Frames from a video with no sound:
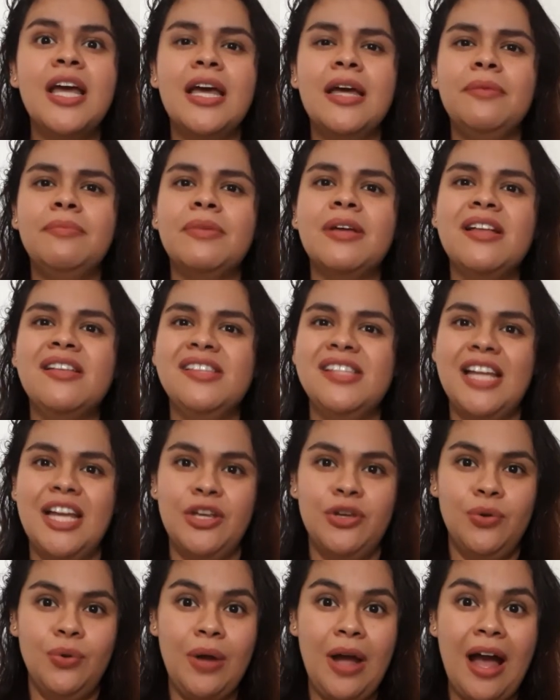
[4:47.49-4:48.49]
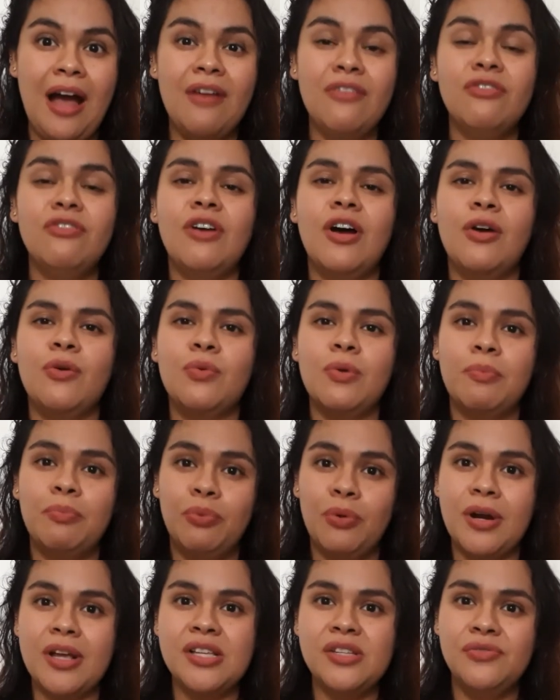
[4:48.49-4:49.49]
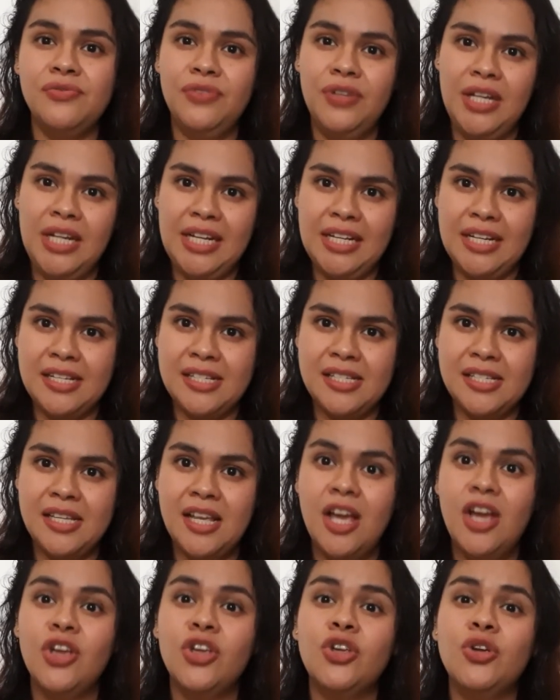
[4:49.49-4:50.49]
it means that you have repressed feelings.